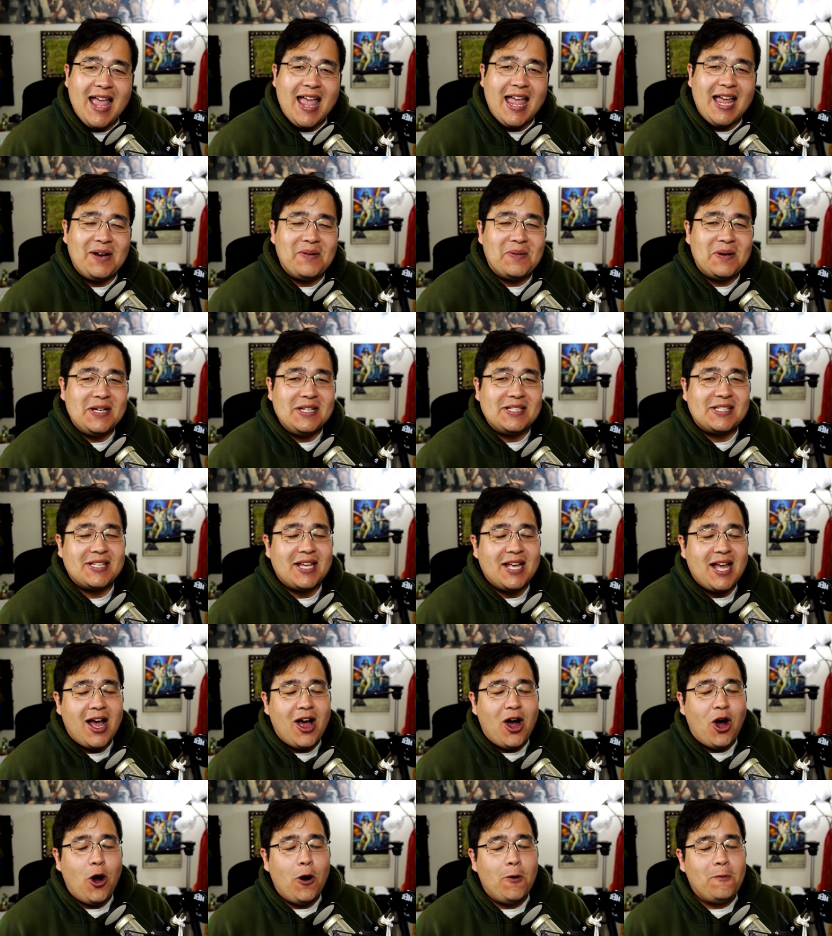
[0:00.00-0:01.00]
Anyways,
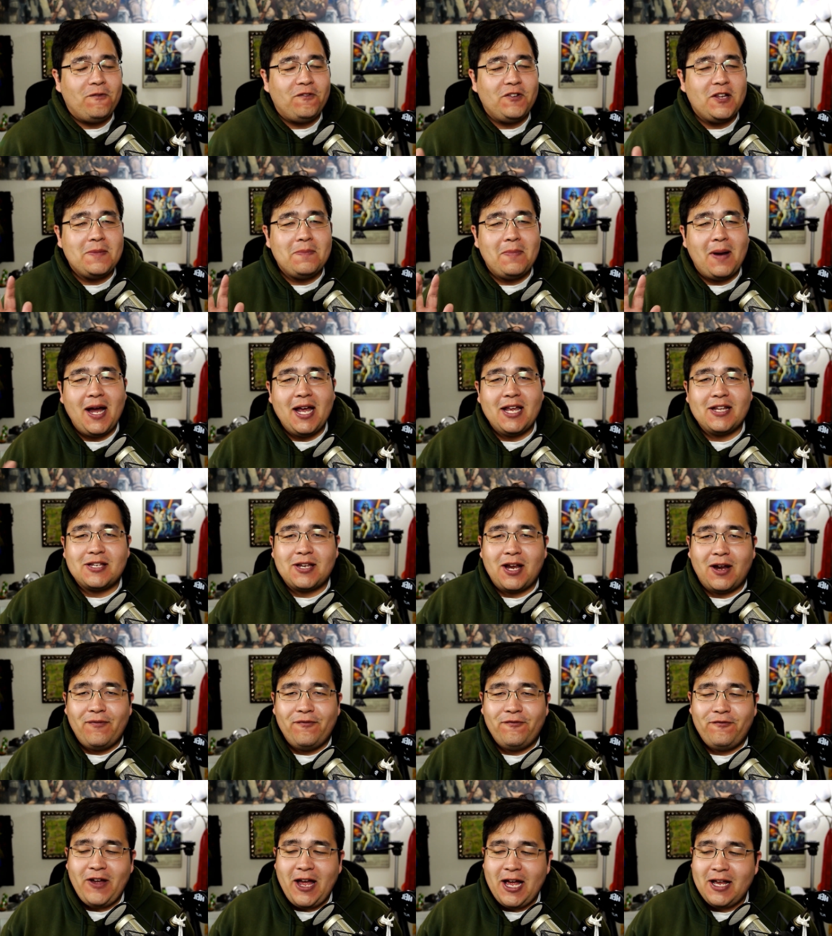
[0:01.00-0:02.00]
hopefully my
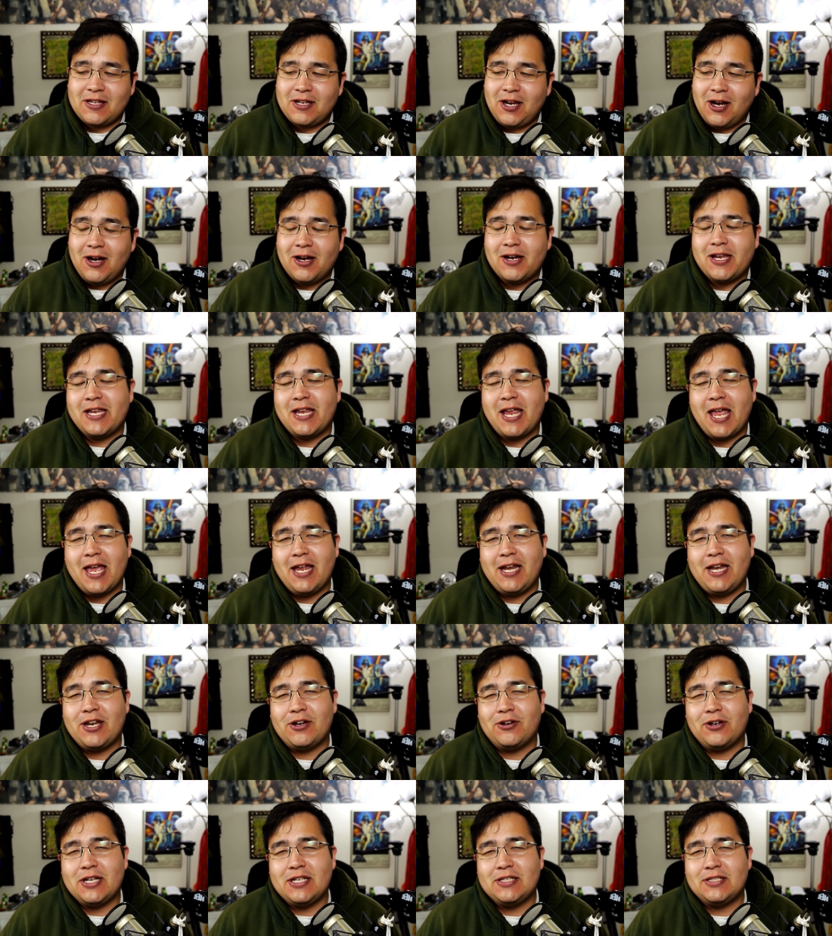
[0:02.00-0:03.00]
fat talking head
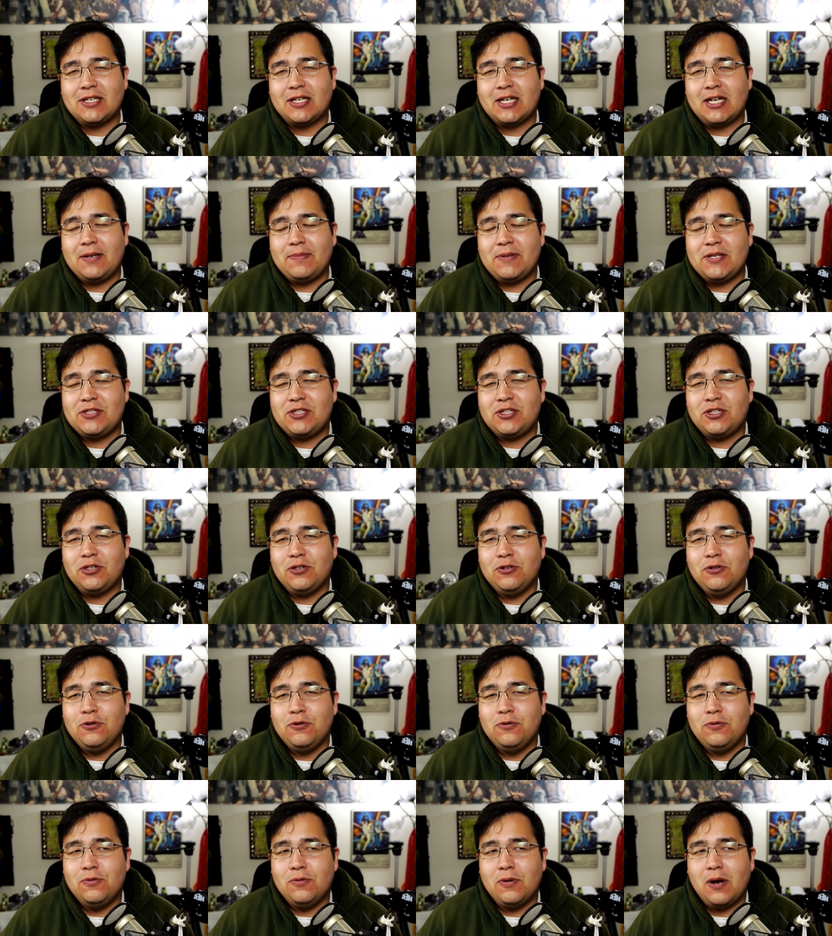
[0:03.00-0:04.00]
here isn't going to be
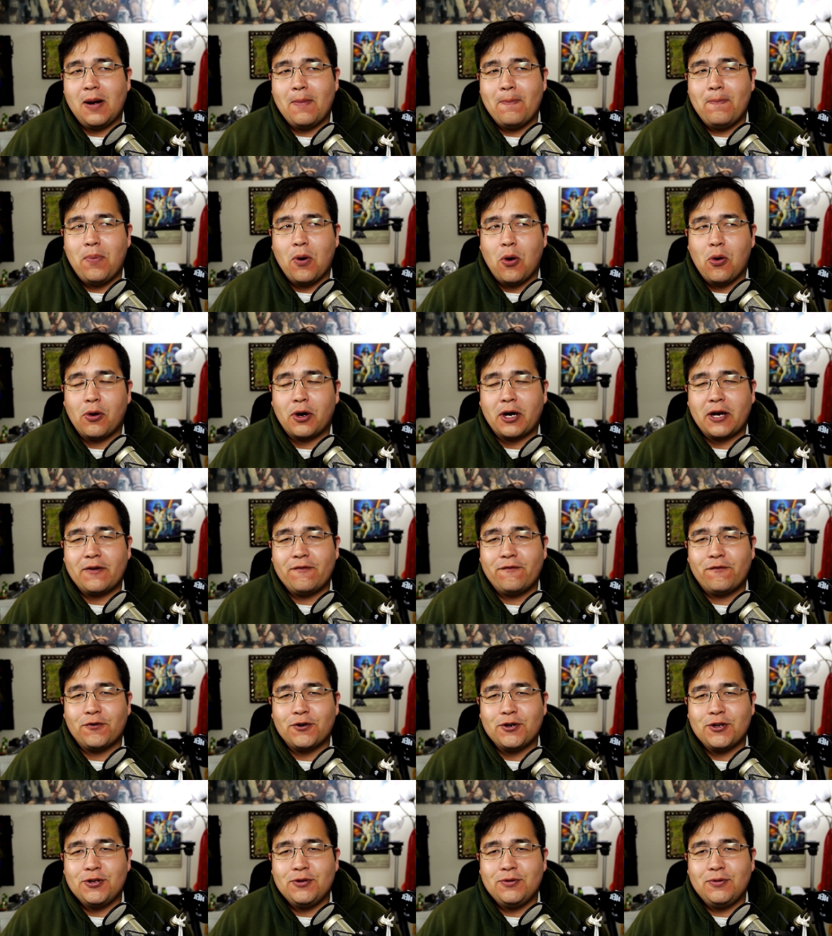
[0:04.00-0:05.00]
too boring
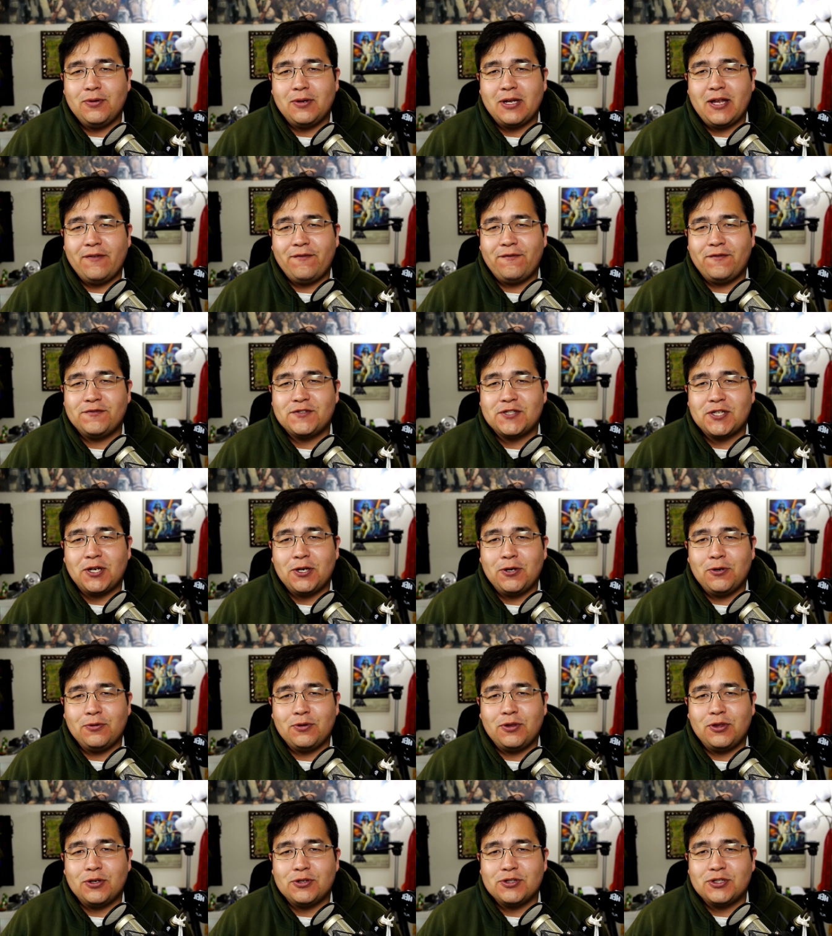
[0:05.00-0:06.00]
for you. If
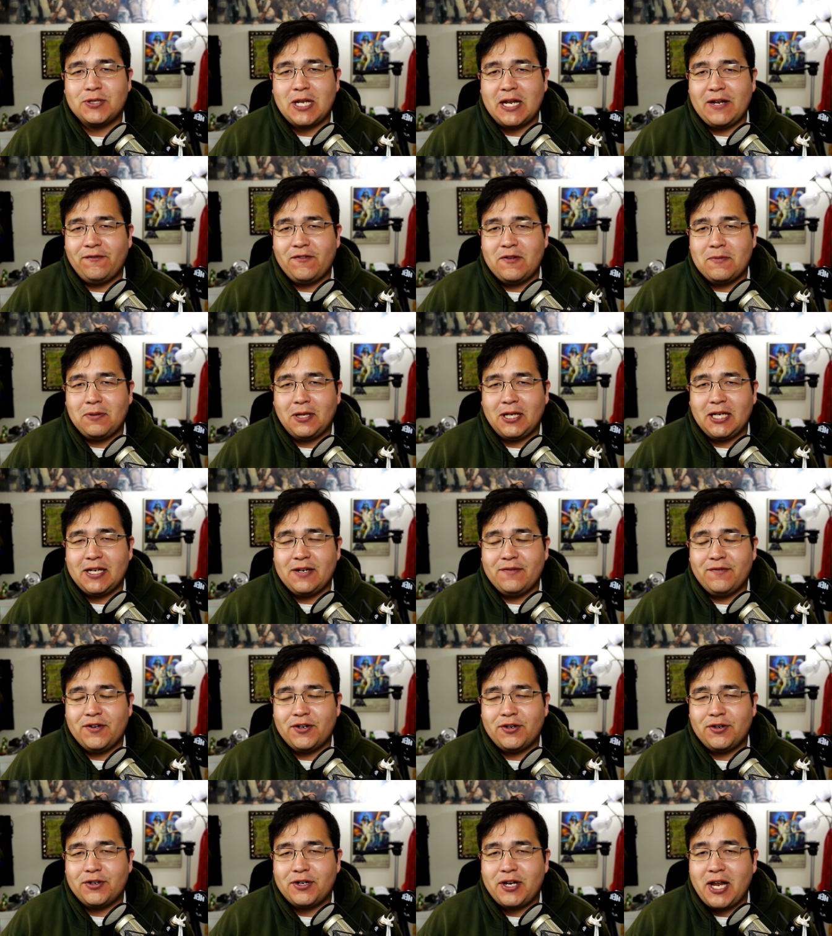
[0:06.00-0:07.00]
so, there's definitely plenty of
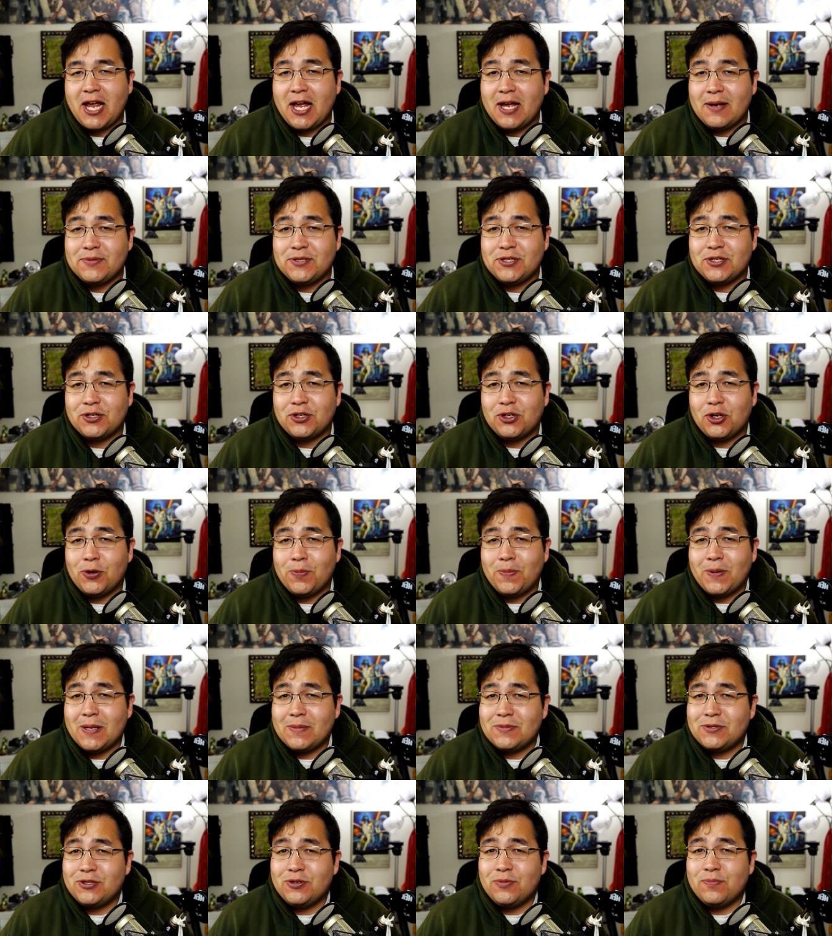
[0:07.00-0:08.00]
other tabs you could open
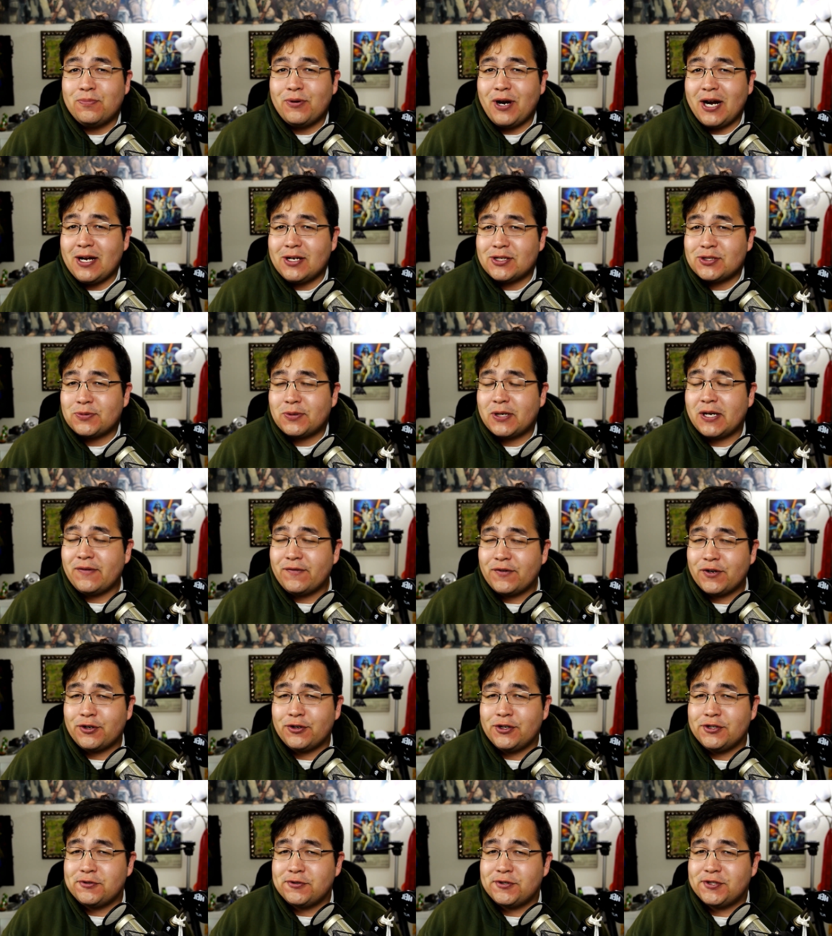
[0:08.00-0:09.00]
up to browse whatever
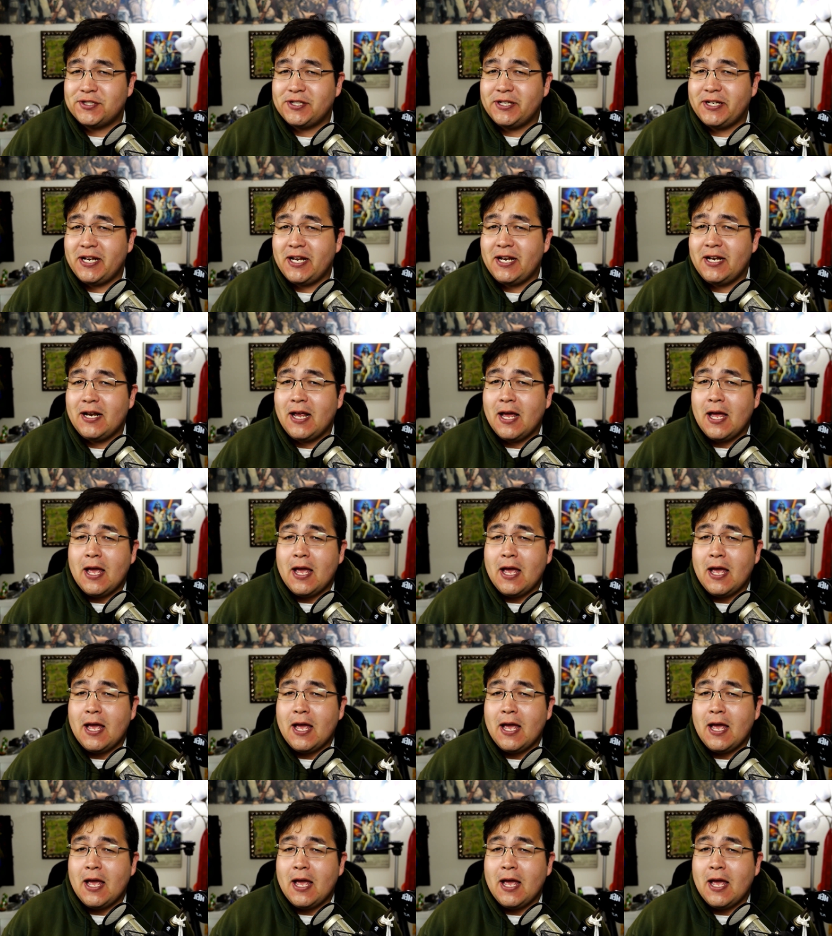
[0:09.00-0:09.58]
you're interested in